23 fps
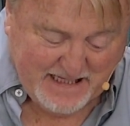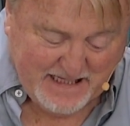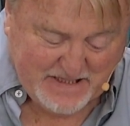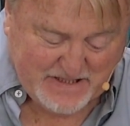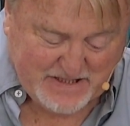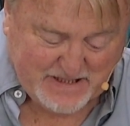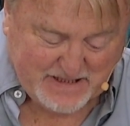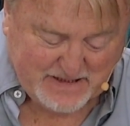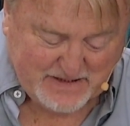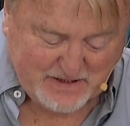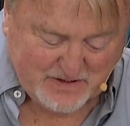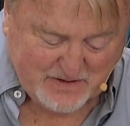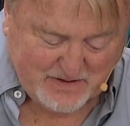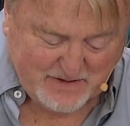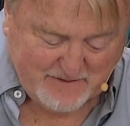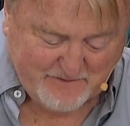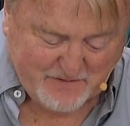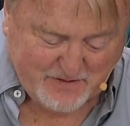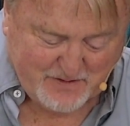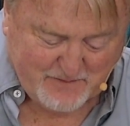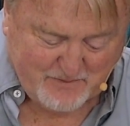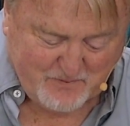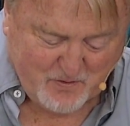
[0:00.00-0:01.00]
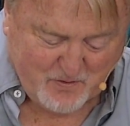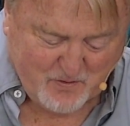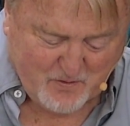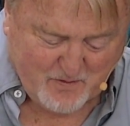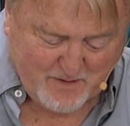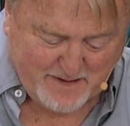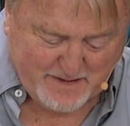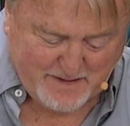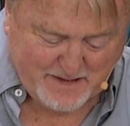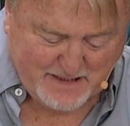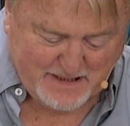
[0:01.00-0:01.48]
He said, deliver the
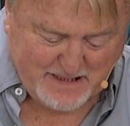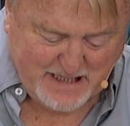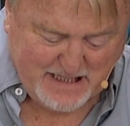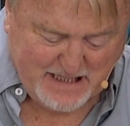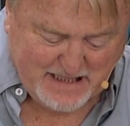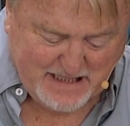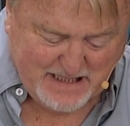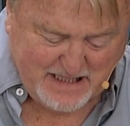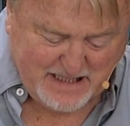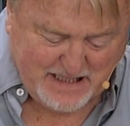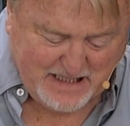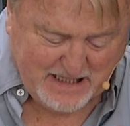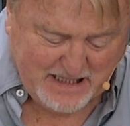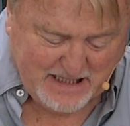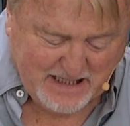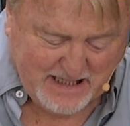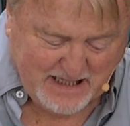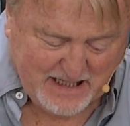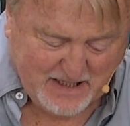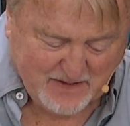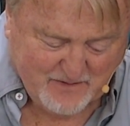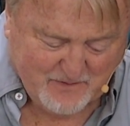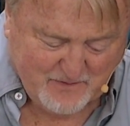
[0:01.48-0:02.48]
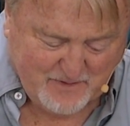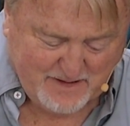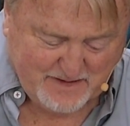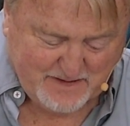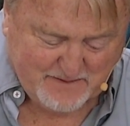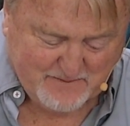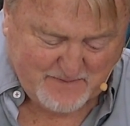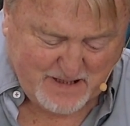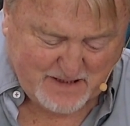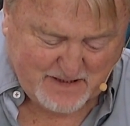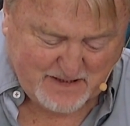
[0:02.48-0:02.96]
poor and the needy and
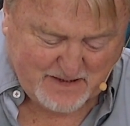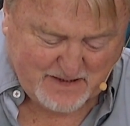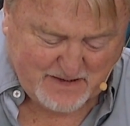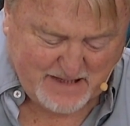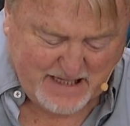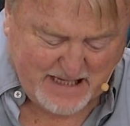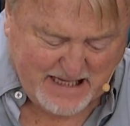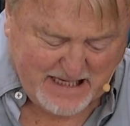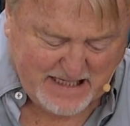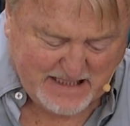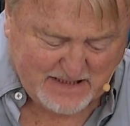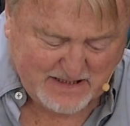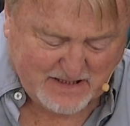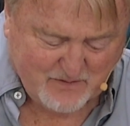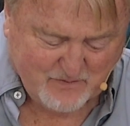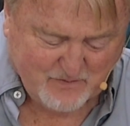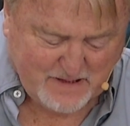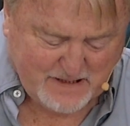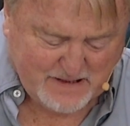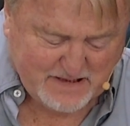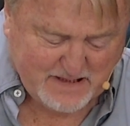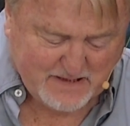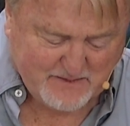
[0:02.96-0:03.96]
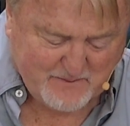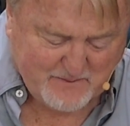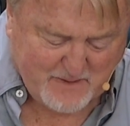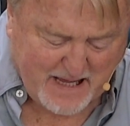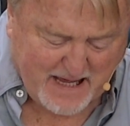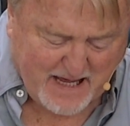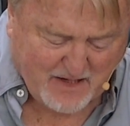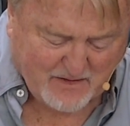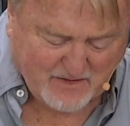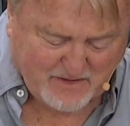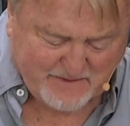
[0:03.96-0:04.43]
rid them out of
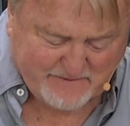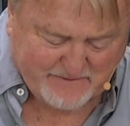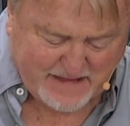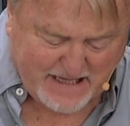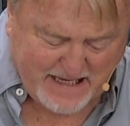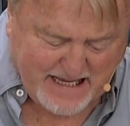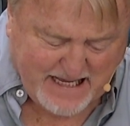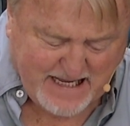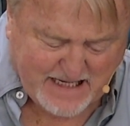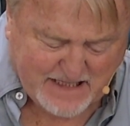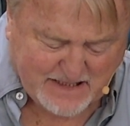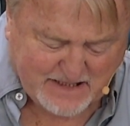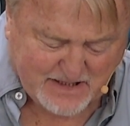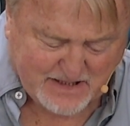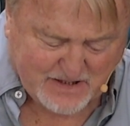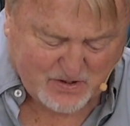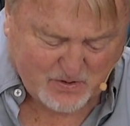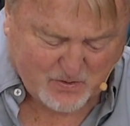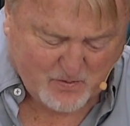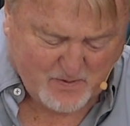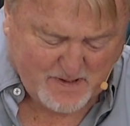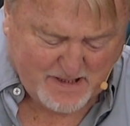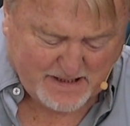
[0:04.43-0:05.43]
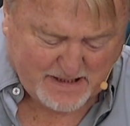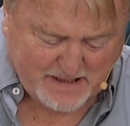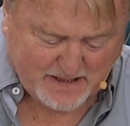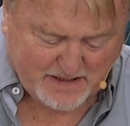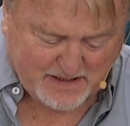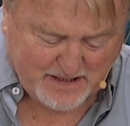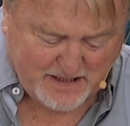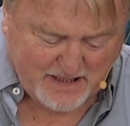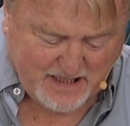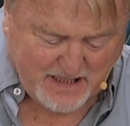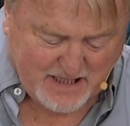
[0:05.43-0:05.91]
the hand of the
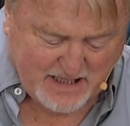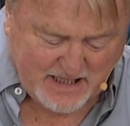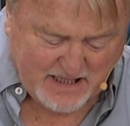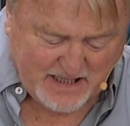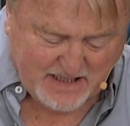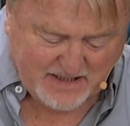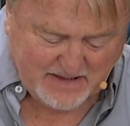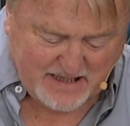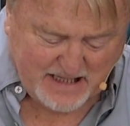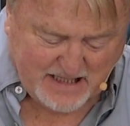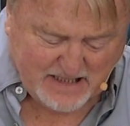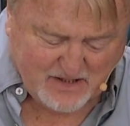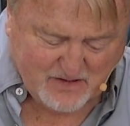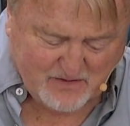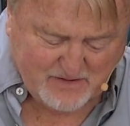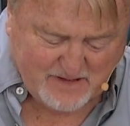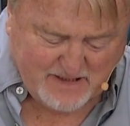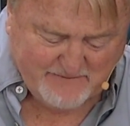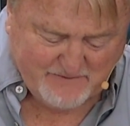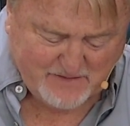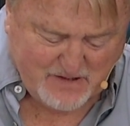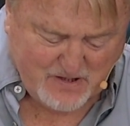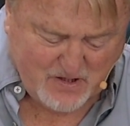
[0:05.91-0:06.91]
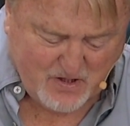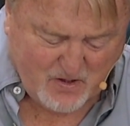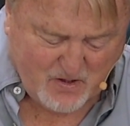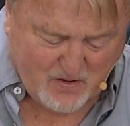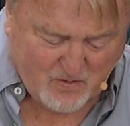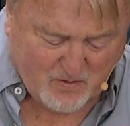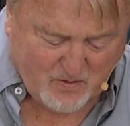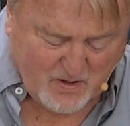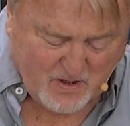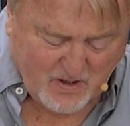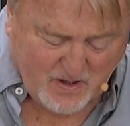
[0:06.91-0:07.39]
wicked. They don't even
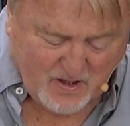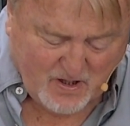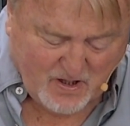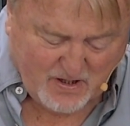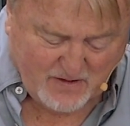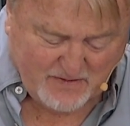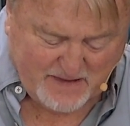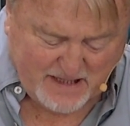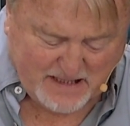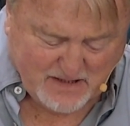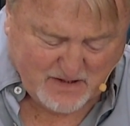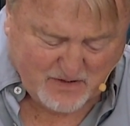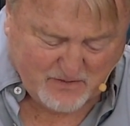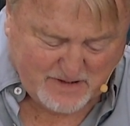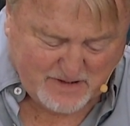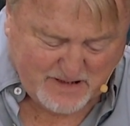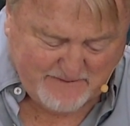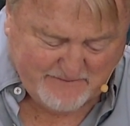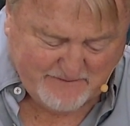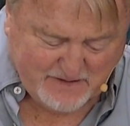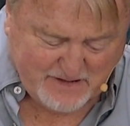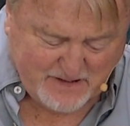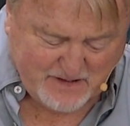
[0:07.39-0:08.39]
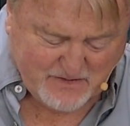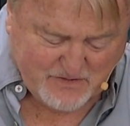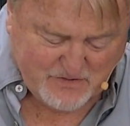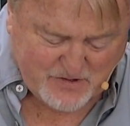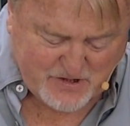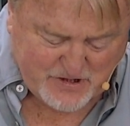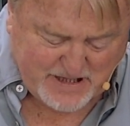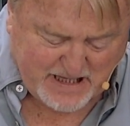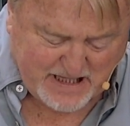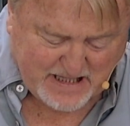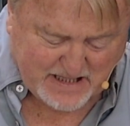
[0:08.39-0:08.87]
know. They don't even
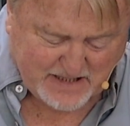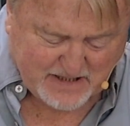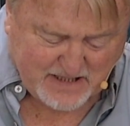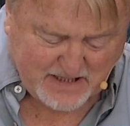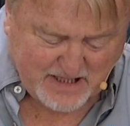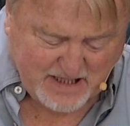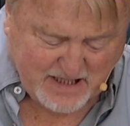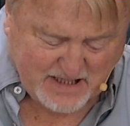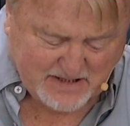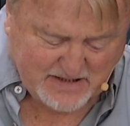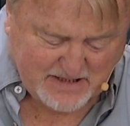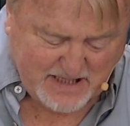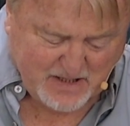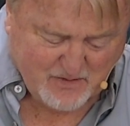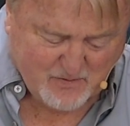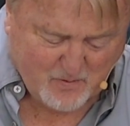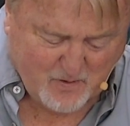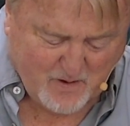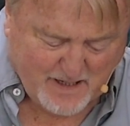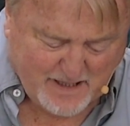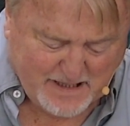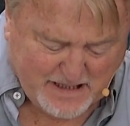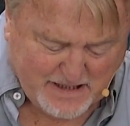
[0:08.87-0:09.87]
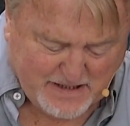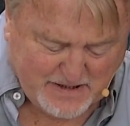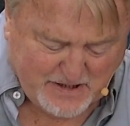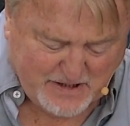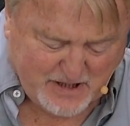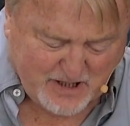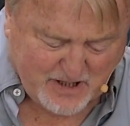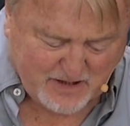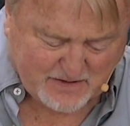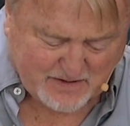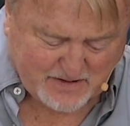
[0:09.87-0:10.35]
understand. They walk in
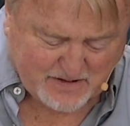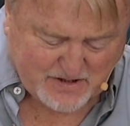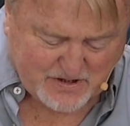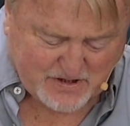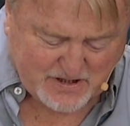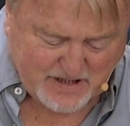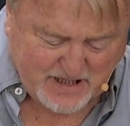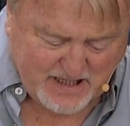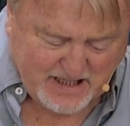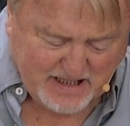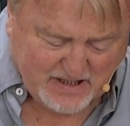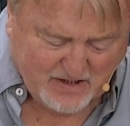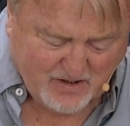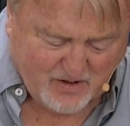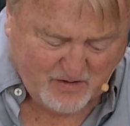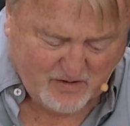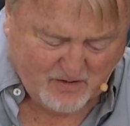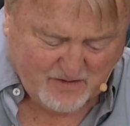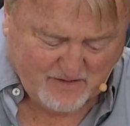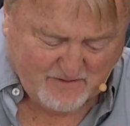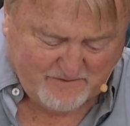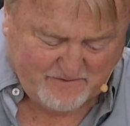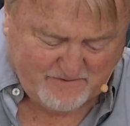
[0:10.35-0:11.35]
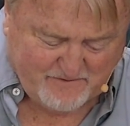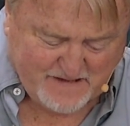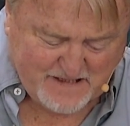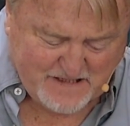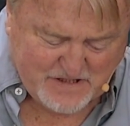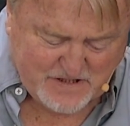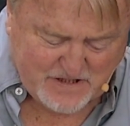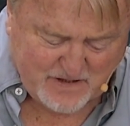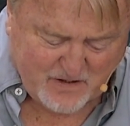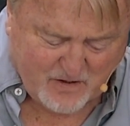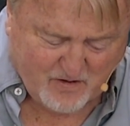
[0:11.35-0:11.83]
darkness, and all
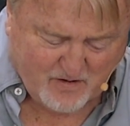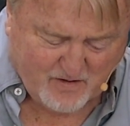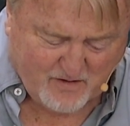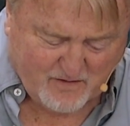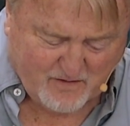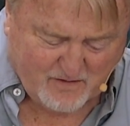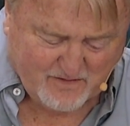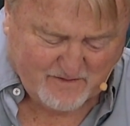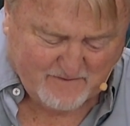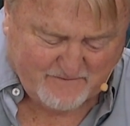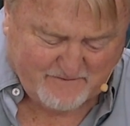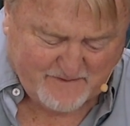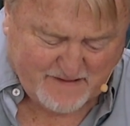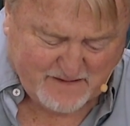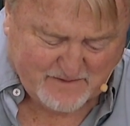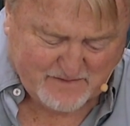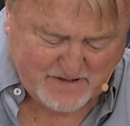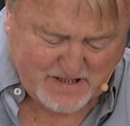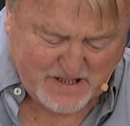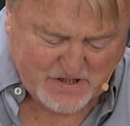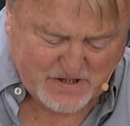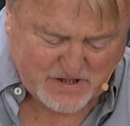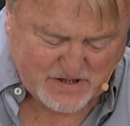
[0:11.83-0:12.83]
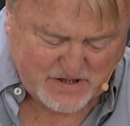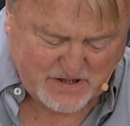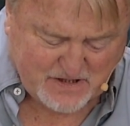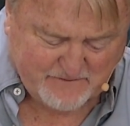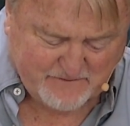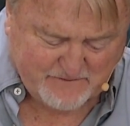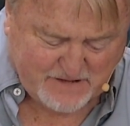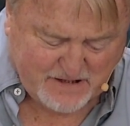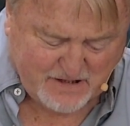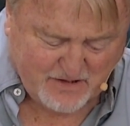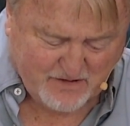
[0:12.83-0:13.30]
the foundations
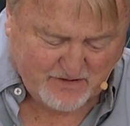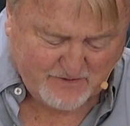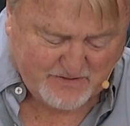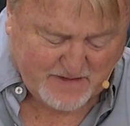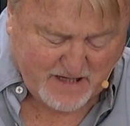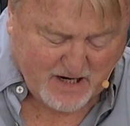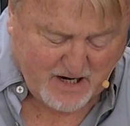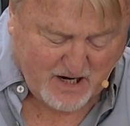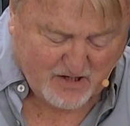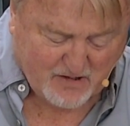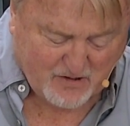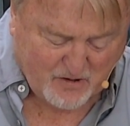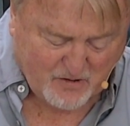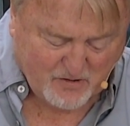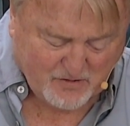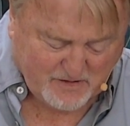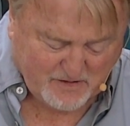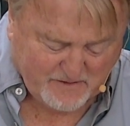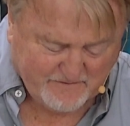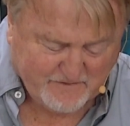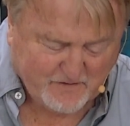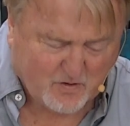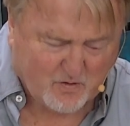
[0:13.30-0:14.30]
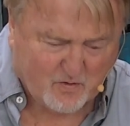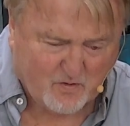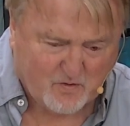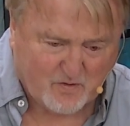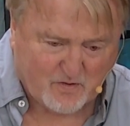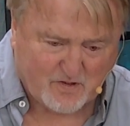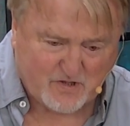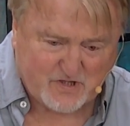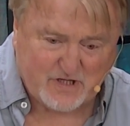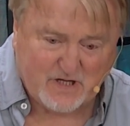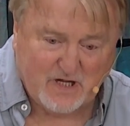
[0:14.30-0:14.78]
of the earth are out of
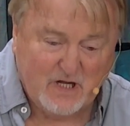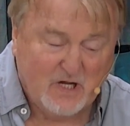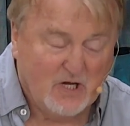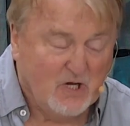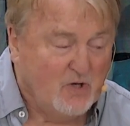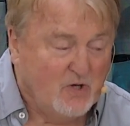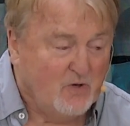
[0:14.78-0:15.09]
course.